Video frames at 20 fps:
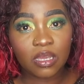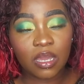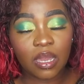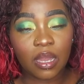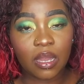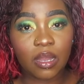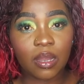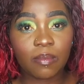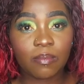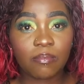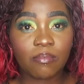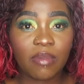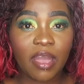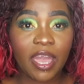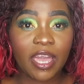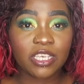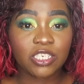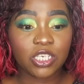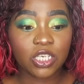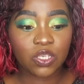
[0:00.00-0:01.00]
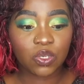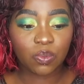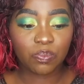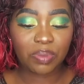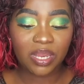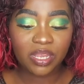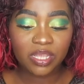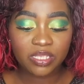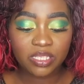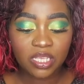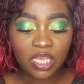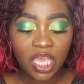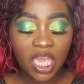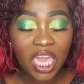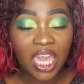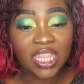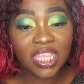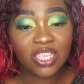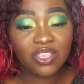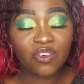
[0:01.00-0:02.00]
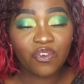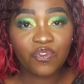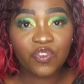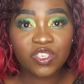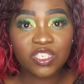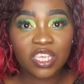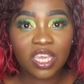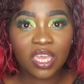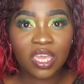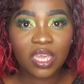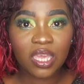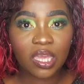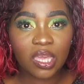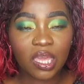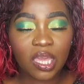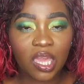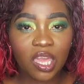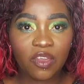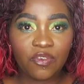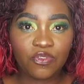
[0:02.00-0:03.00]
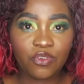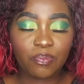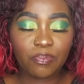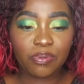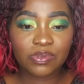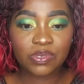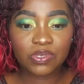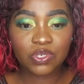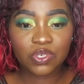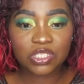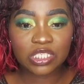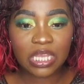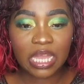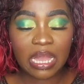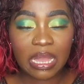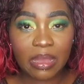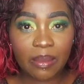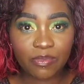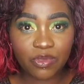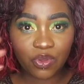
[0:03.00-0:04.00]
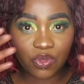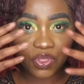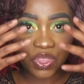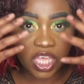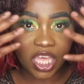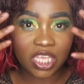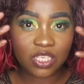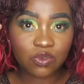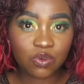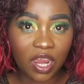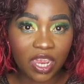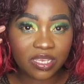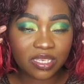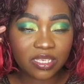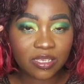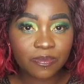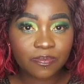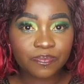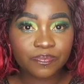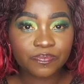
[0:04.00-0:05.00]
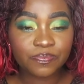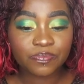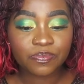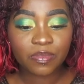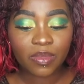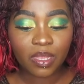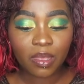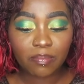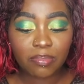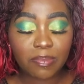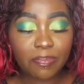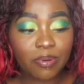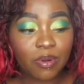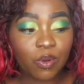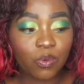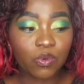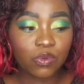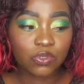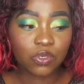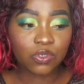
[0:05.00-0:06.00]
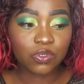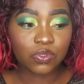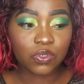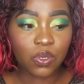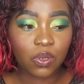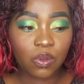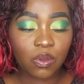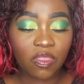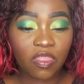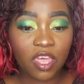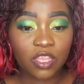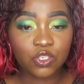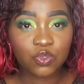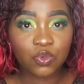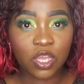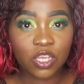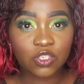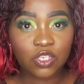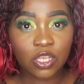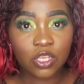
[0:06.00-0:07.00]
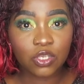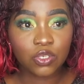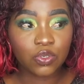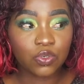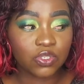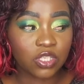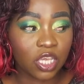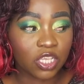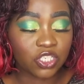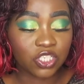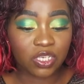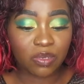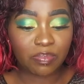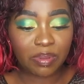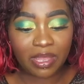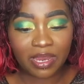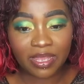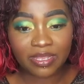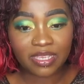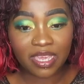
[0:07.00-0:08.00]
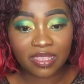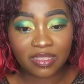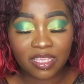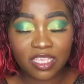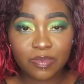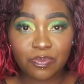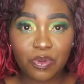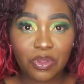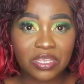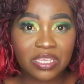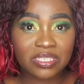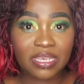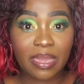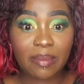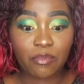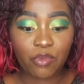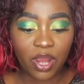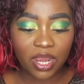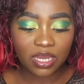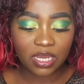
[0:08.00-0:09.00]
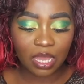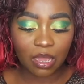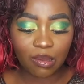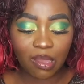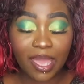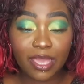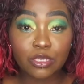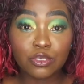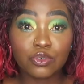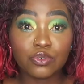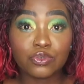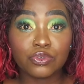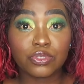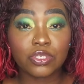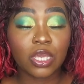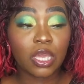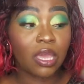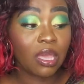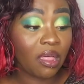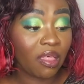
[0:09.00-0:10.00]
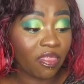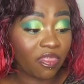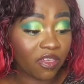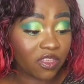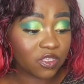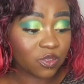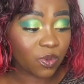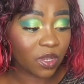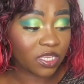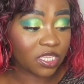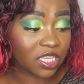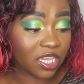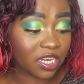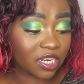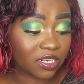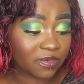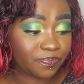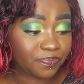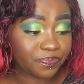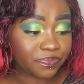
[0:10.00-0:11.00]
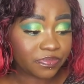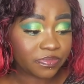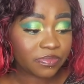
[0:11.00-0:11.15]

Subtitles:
eyeshadow palettes. At the end of the day, if you put on your things right, people will not know that you actually used a cheap palette. At this point in time, right now, I used this one here.